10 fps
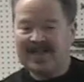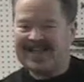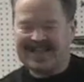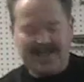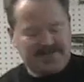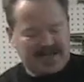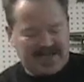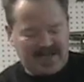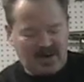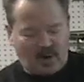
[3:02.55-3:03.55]
That keeps
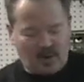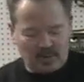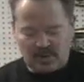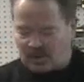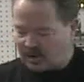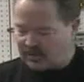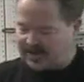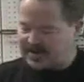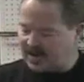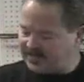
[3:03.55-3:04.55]
any old cork
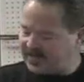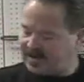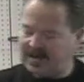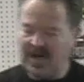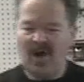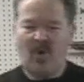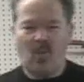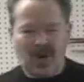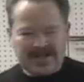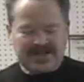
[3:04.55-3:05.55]
grease off there.
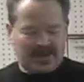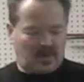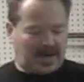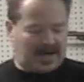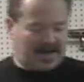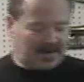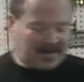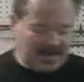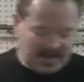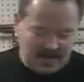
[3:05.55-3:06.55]
Once in a
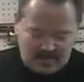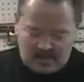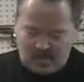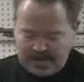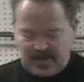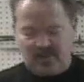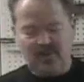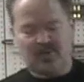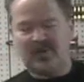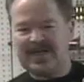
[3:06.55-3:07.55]
while, when
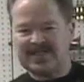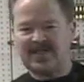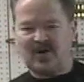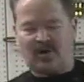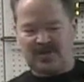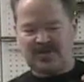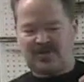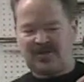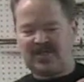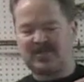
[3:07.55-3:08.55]
you grease the corks
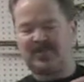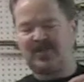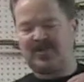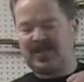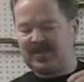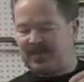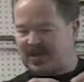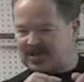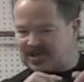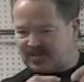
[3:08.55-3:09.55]
on your instrument, you need to
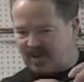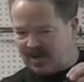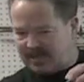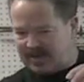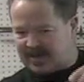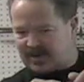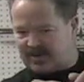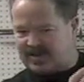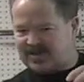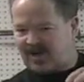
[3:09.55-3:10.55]
put a small amount of
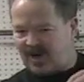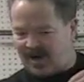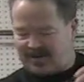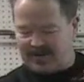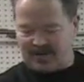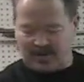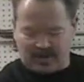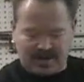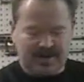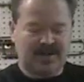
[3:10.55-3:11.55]
grease on the
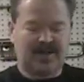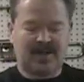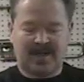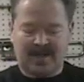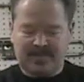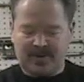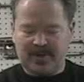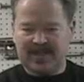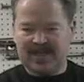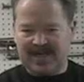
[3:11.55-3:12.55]
cork and
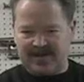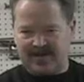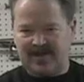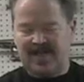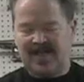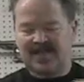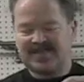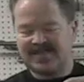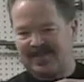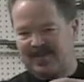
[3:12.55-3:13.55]
put it together.
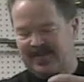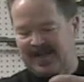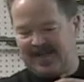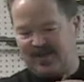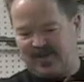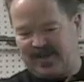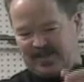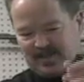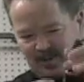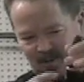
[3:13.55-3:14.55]
Some of that
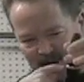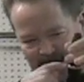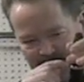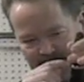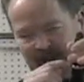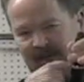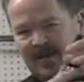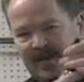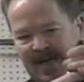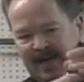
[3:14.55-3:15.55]
grease will go right up
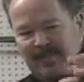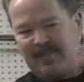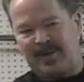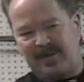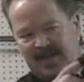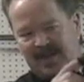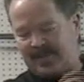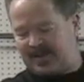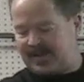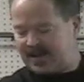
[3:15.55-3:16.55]
here and build
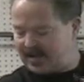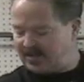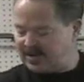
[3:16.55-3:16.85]
up in there.